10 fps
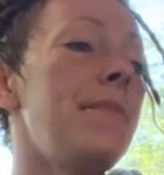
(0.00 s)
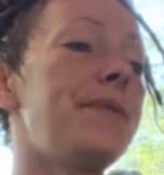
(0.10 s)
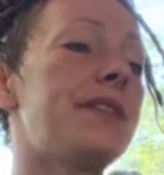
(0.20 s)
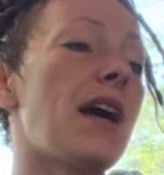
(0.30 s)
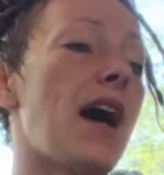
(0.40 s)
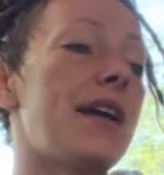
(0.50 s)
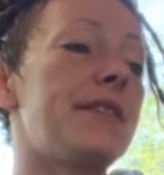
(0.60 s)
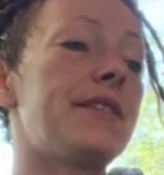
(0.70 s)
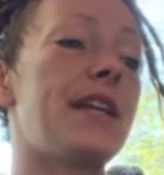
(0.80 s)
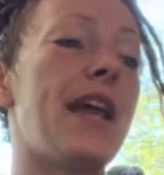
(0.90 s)

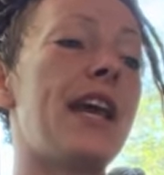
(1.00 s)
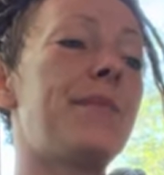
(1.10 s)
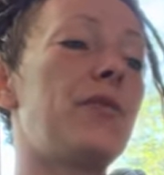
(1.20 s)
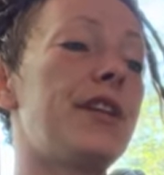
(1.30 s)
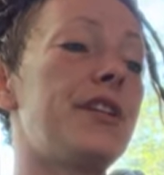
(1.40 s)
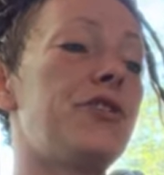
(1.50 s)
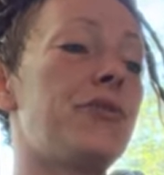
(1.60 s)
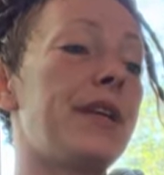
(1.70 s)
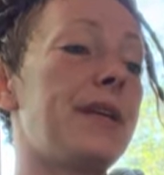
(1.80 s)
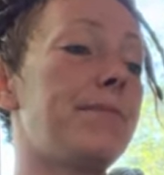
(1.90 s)
Besides, the animal in a
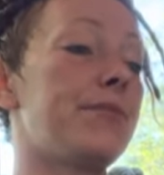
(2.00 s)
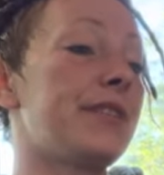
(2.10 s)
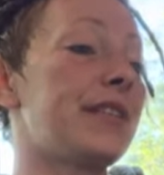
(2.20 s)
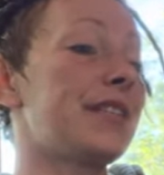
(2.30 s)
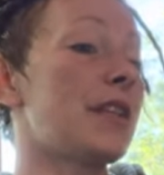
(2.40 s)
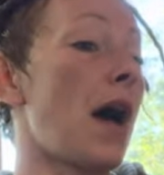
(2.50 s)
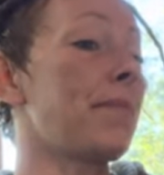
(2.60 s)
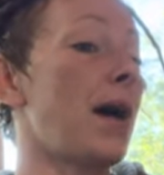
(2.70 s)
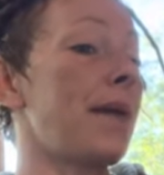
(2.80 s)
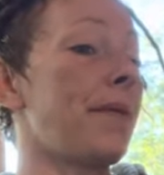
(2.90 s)
dream presents not
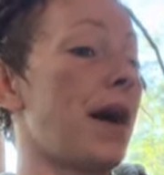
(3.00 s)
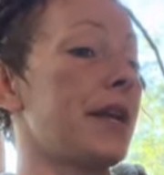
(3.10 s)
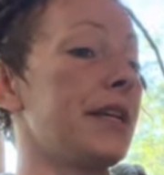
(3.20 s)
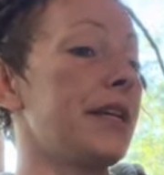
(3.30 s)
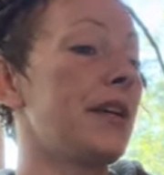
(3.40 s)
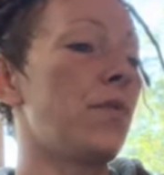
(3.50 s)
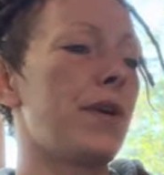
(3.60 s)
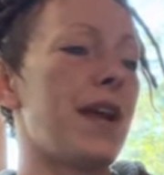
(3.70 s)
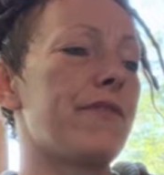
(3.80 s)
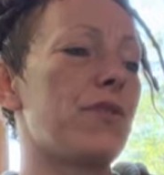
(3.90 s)
my body,
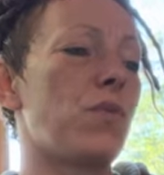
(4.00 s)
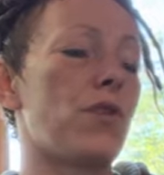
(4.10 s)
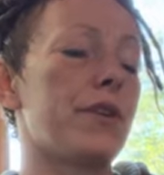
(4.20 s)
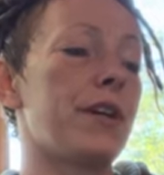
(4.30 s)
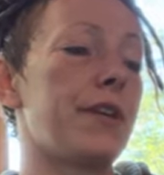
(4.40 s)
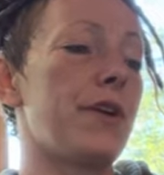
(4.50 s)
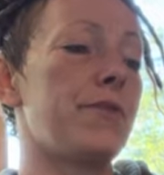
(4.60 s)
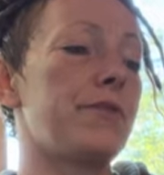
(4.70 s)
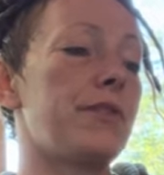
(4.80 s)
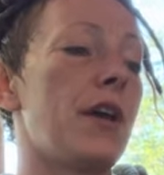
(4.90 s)
whatever the word connotes,